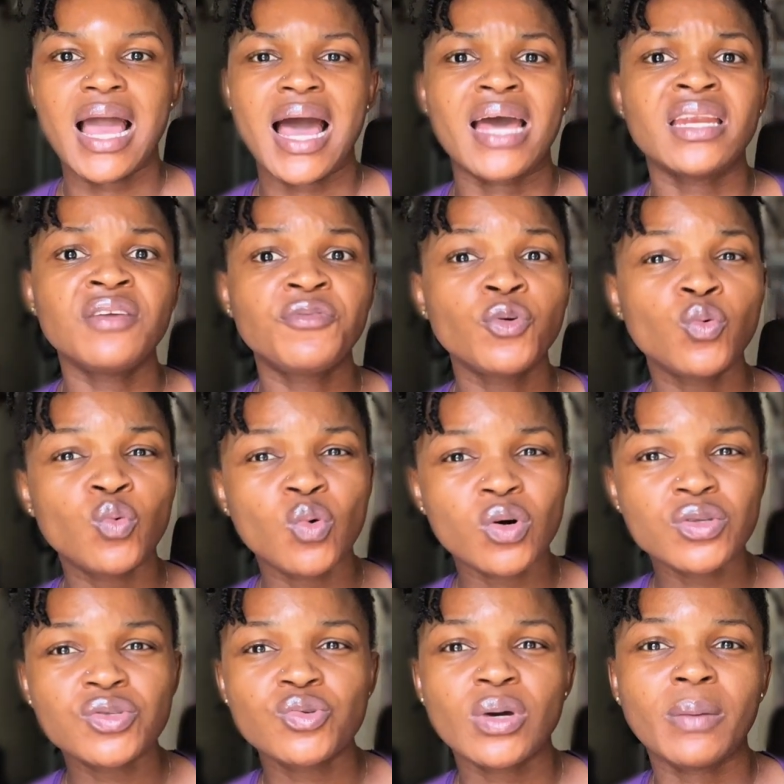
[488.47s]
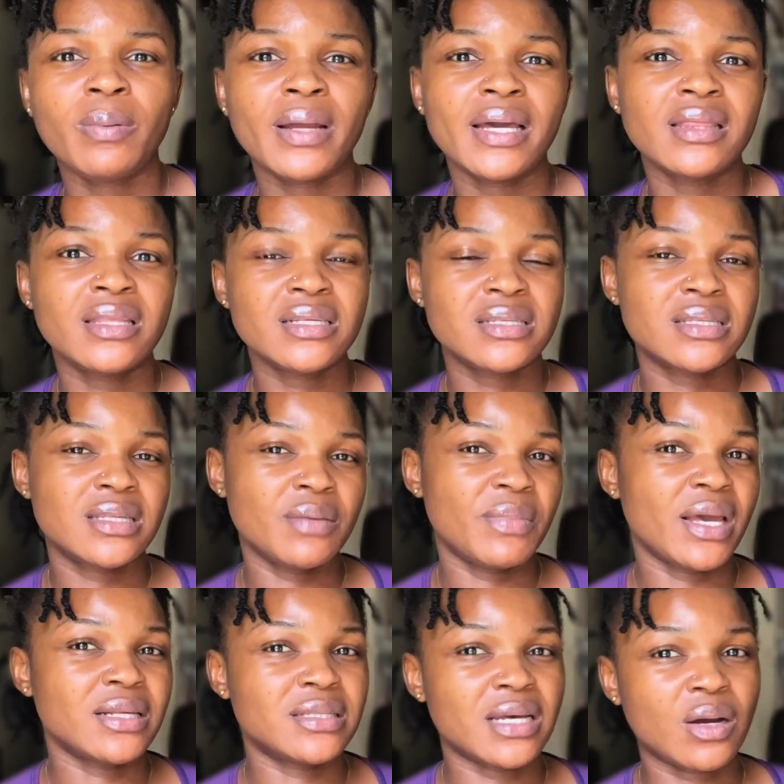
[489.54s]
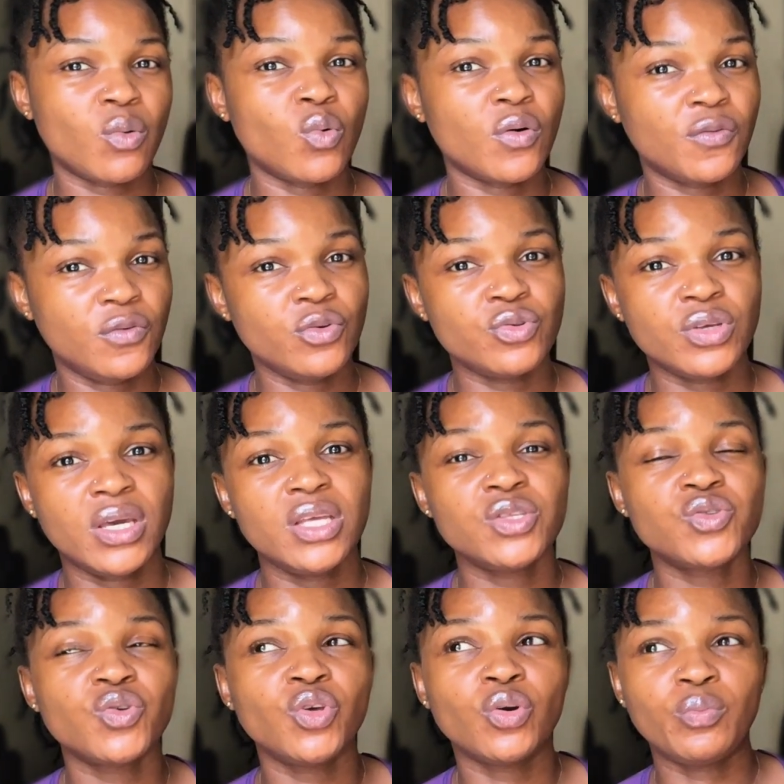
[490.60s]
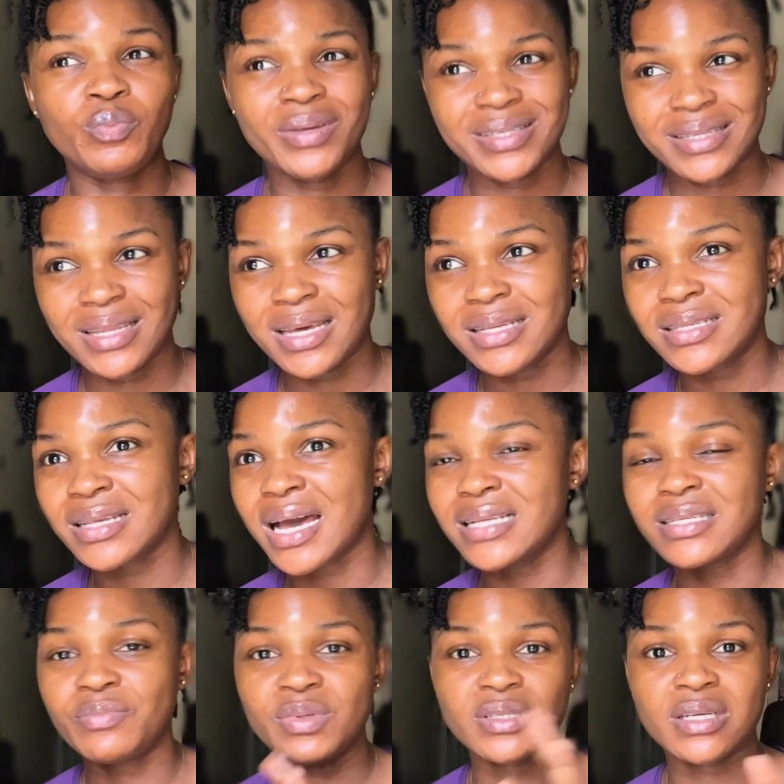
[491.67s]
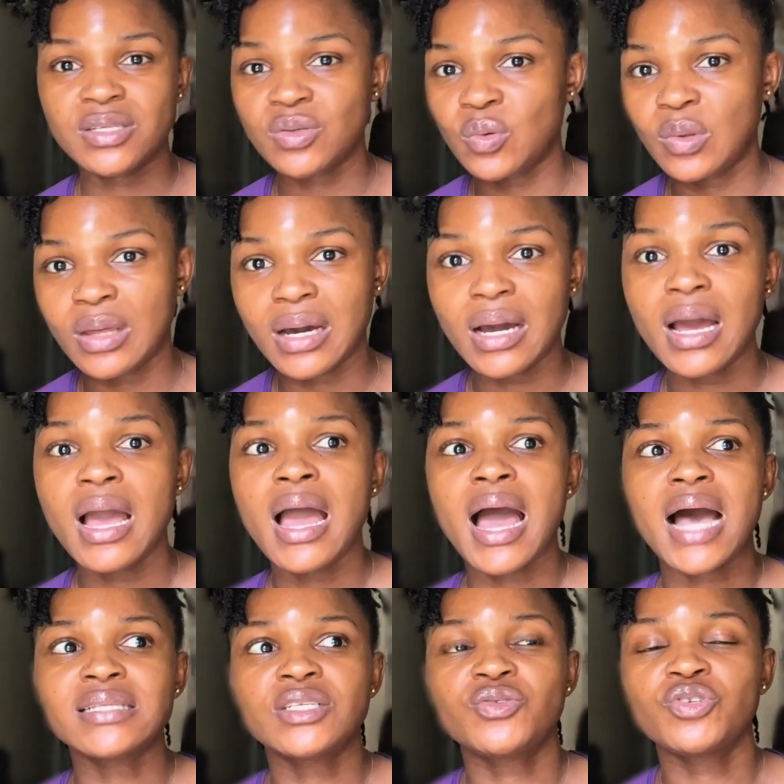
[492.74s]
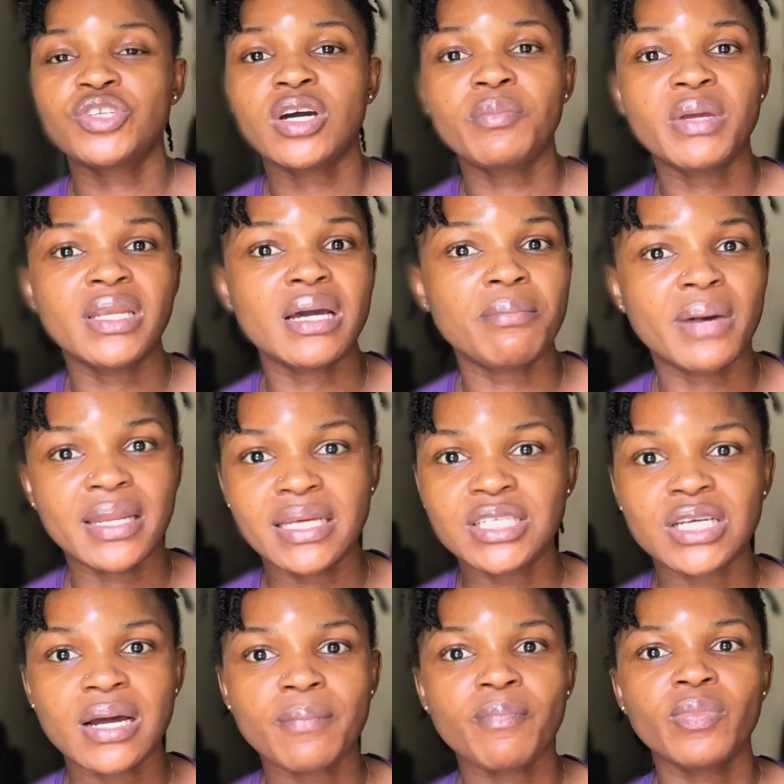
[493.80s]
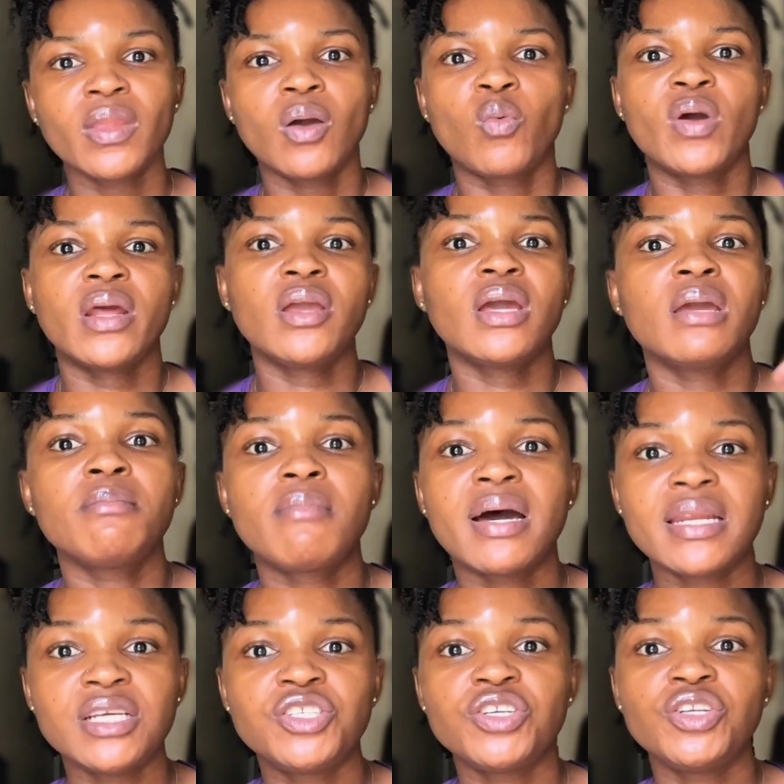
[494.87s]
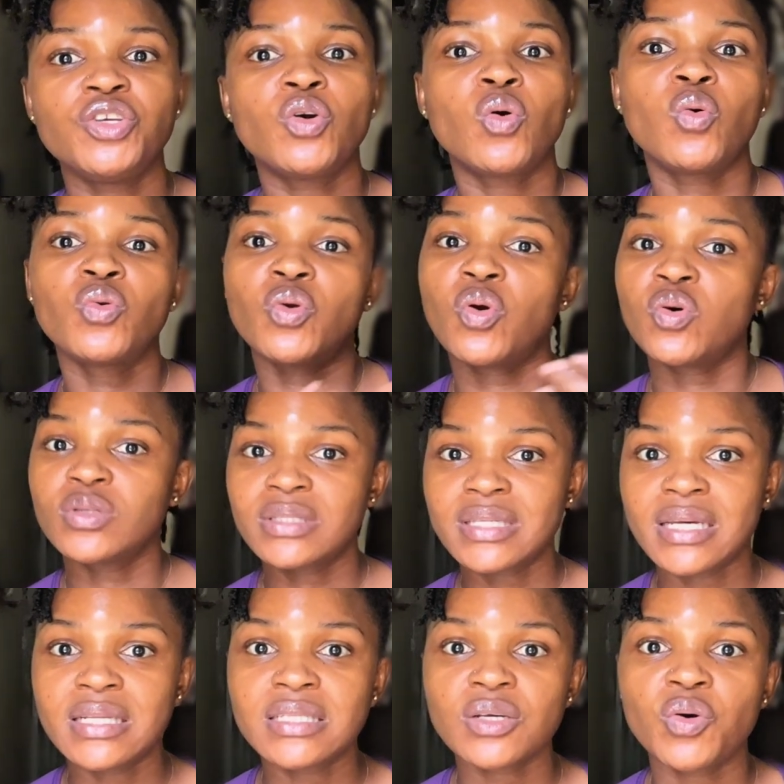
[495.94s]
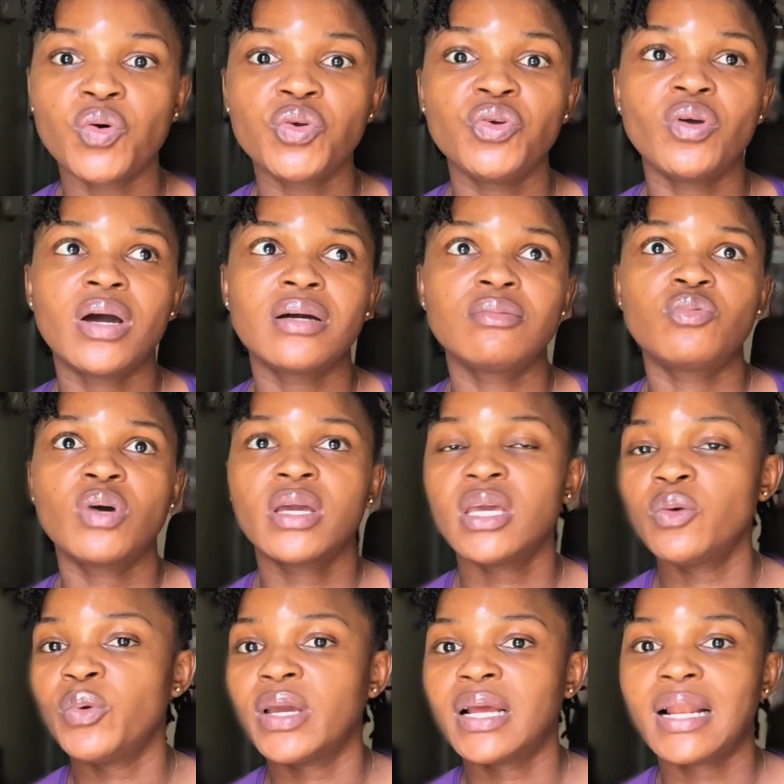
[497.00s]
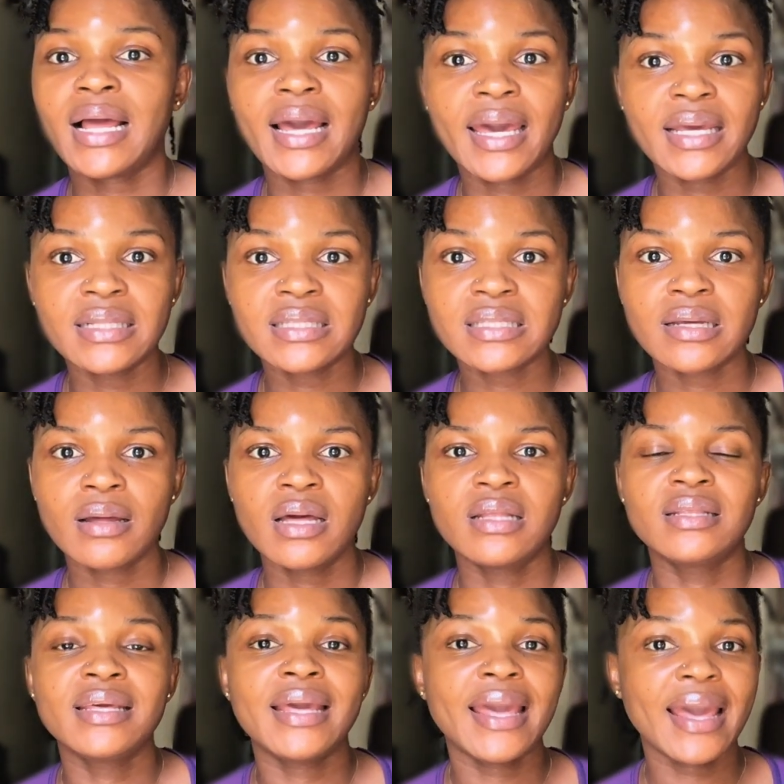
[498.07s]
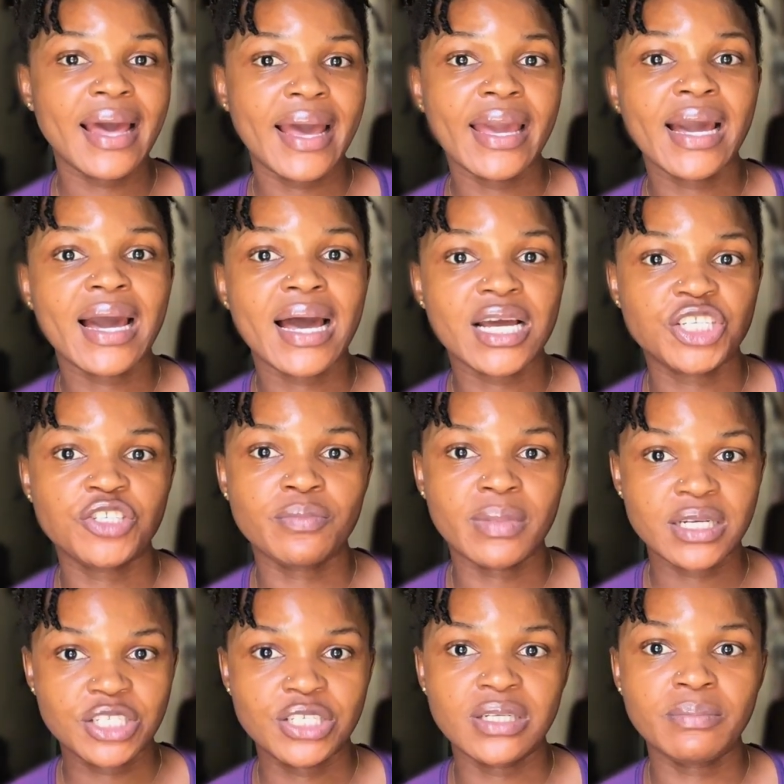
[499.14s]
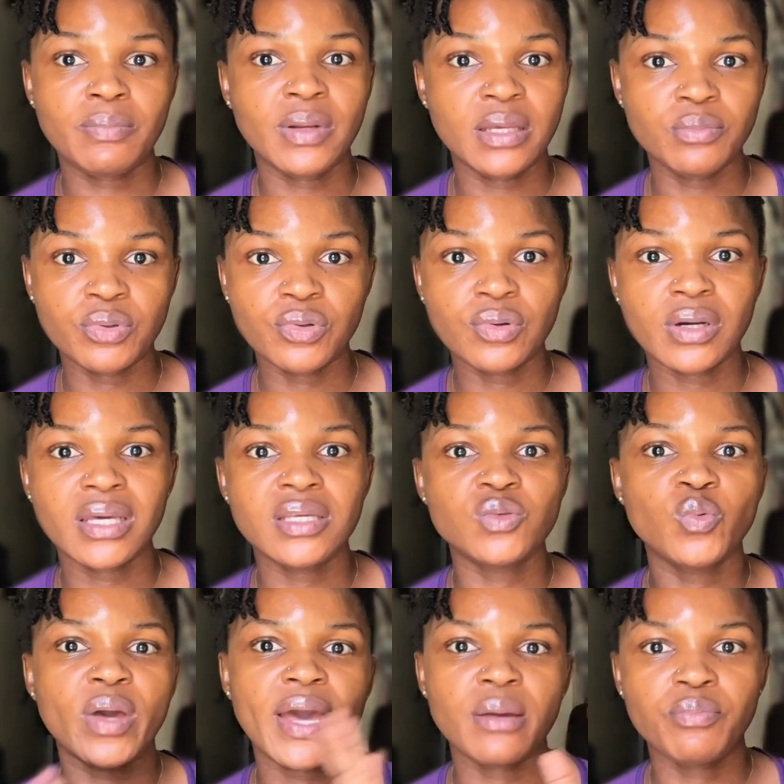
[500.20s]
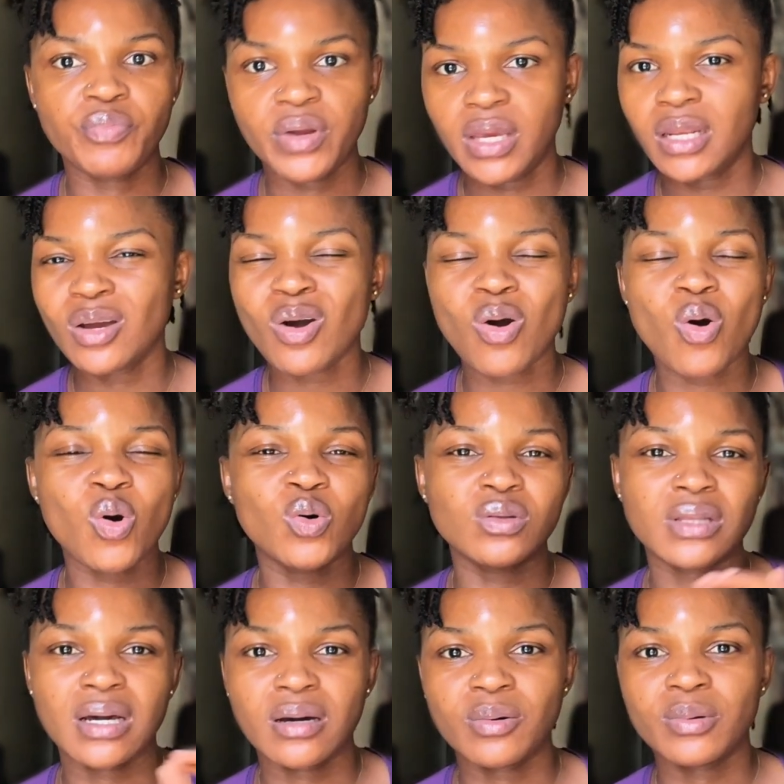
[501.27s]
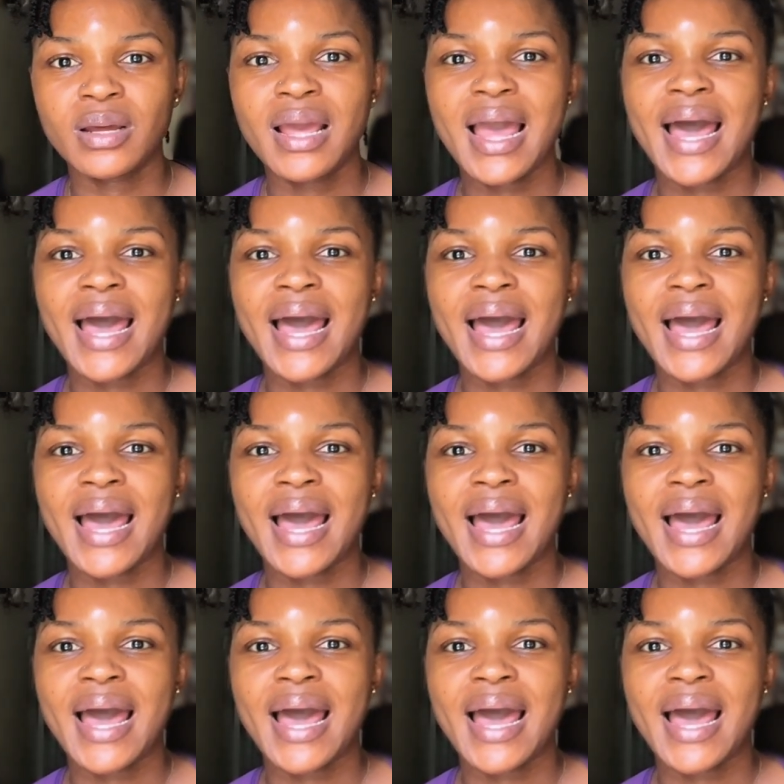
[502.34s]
And if you want to apply this same exact workflow into your business as a business owner, as a social media manager, whether you're managing your own content or you are working with clients, the AI cash machine playbook is where I break it all down.